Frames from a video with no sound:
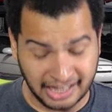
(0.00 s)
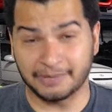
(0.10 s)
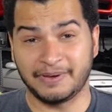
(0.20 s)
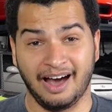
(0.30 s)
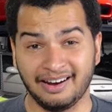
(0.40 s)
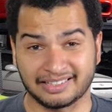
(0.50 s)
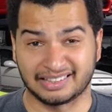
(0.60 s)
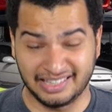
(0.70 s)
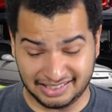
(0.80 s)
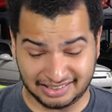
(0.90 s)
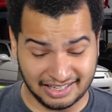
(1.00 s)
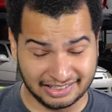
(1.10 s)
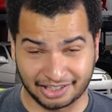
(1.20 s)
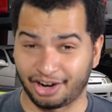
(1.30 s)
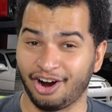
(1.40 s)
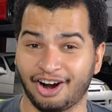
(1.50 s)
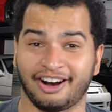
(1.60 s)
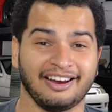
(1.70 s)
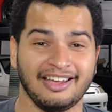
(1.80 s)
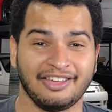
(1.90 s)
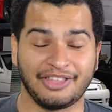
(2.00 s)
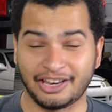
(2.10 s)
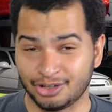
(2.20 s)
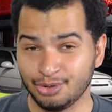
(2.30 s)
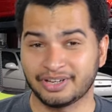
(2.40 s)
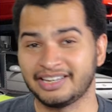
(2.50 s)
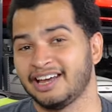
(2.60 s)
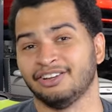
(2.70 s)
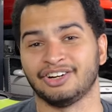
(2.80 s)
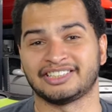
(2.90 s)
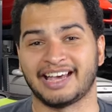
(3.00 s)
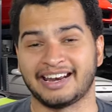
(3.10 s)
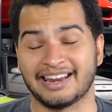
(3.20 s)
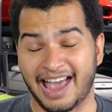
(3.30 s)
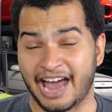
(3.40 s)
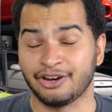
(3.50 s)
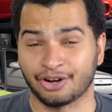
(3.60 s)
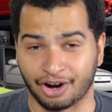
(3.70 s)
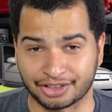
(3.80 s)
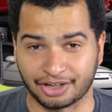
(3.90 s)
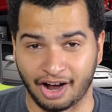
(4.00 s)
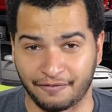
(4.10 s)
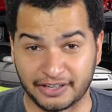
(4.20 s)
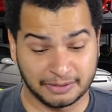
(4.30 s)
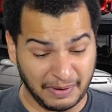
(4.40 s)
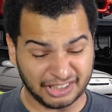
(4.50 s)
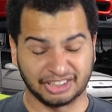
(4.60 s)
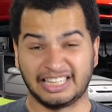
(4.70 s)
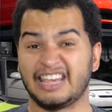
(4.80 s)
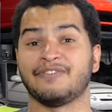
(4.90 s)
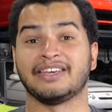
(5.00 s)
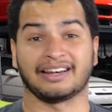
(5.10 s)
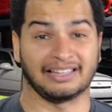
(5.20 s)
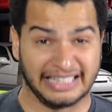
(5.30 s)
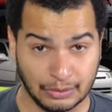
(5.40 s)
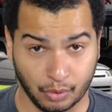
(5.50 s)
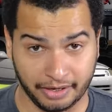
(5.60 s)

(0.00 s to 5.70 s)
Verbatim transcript: And to be honest, this is the car that you can get looks at your Cars and Coffee, especially if you get a clean